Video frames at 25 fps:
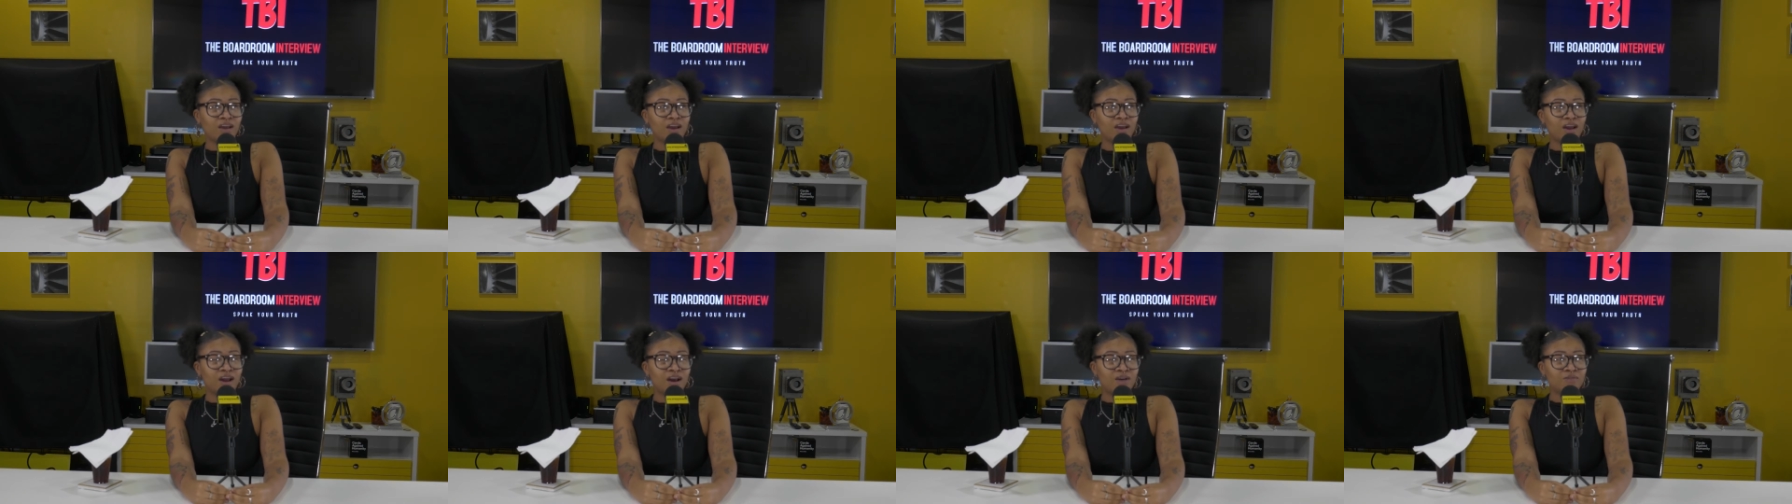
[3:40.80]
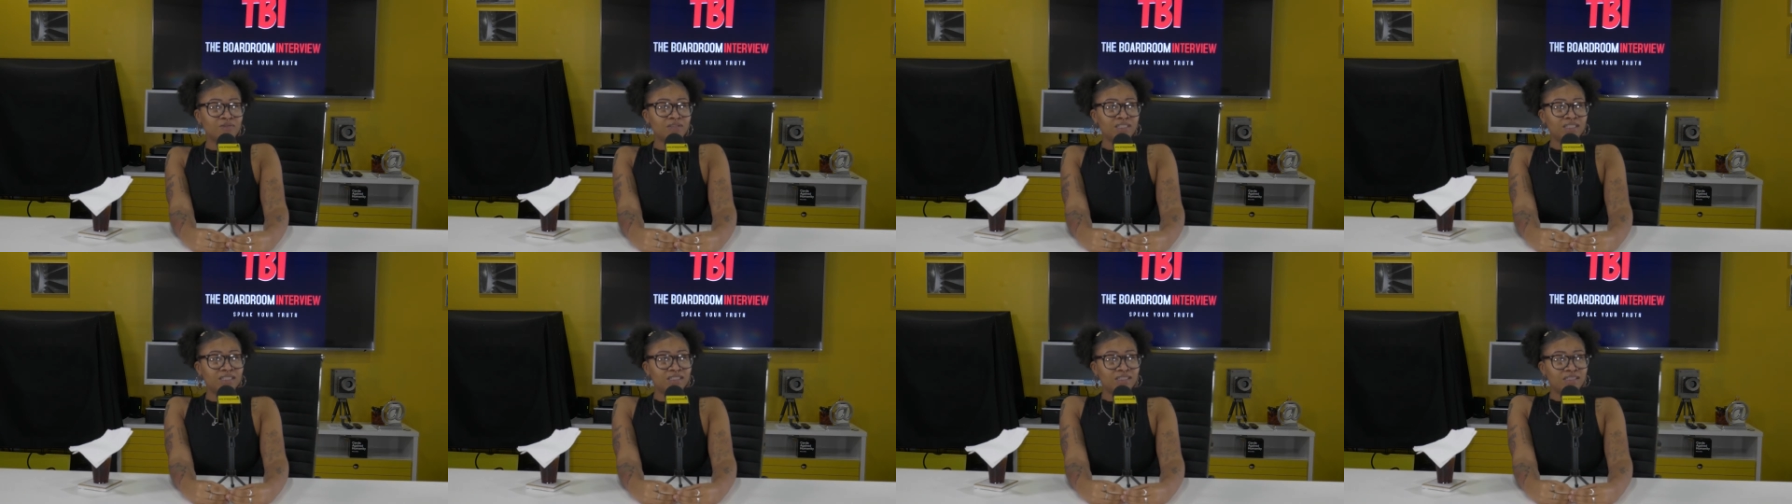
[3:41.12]
I
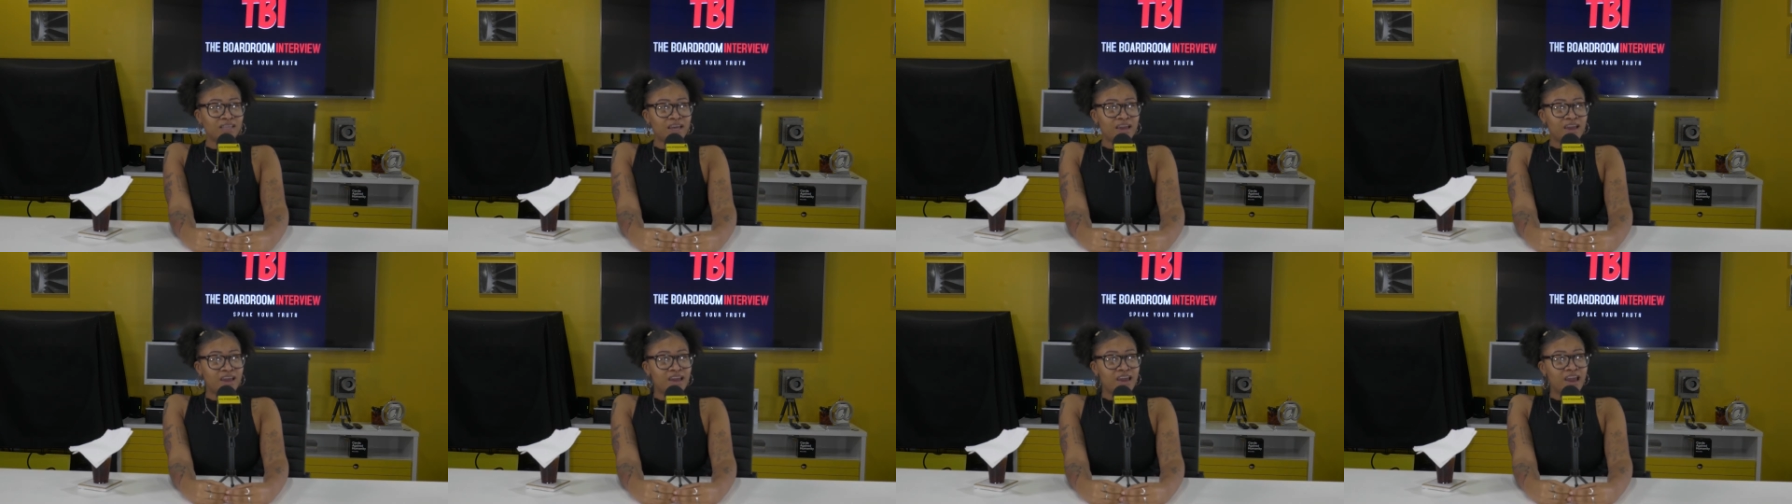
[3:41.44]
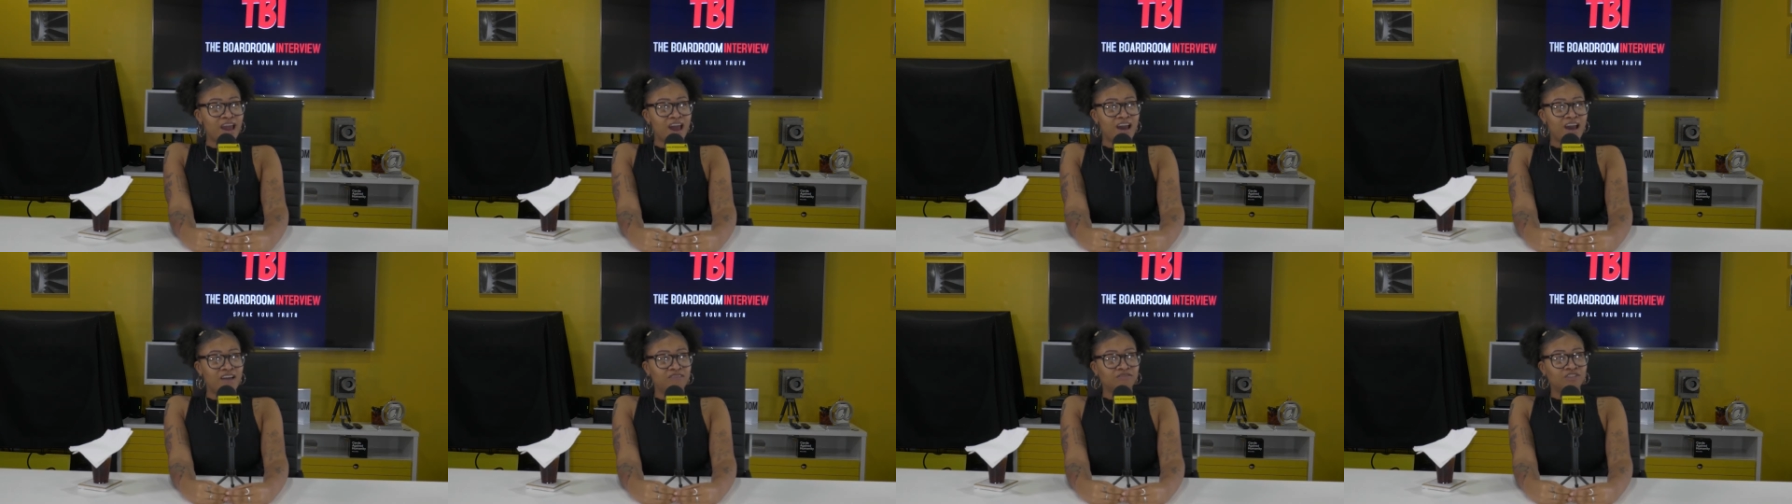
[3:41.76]
would say
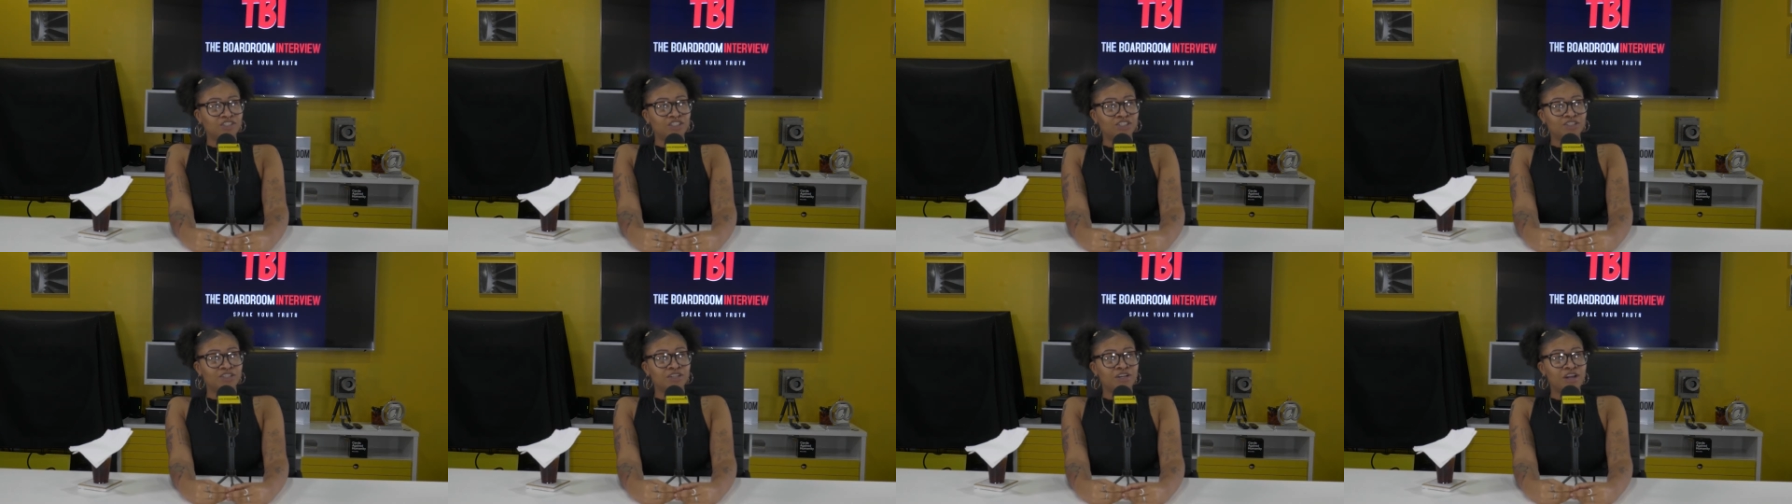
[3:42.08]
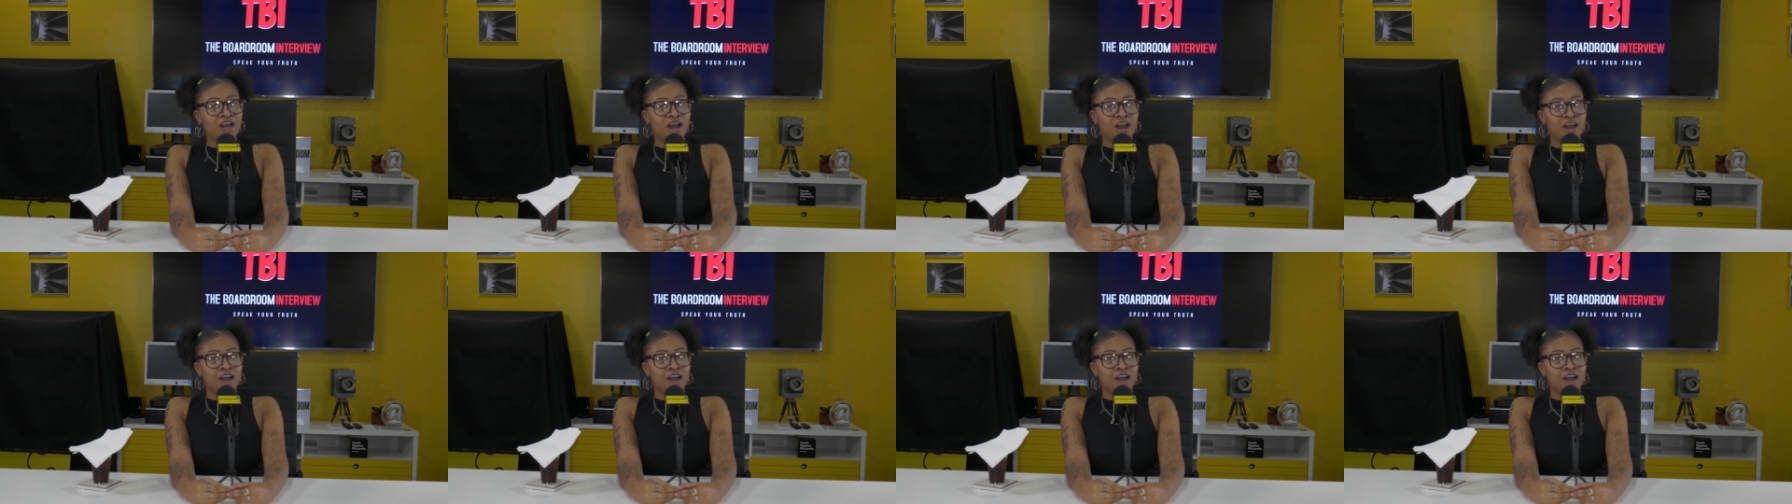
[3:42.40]
after